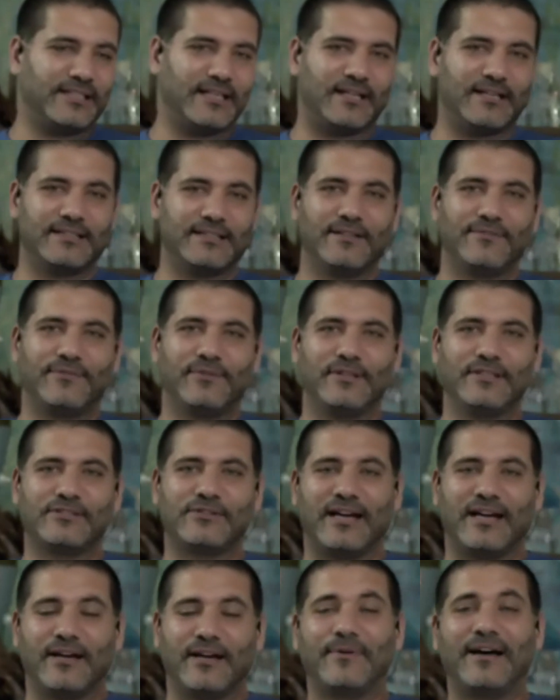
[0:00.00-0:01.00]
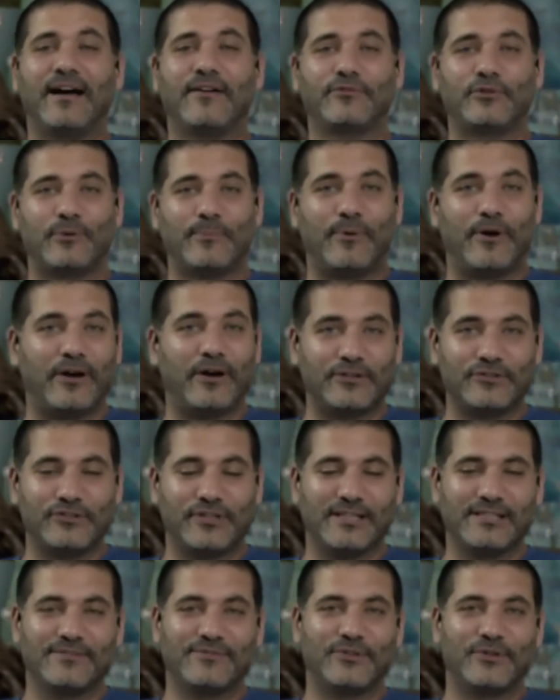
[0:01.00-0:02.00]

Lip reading: looks at it differently, so I have to apologize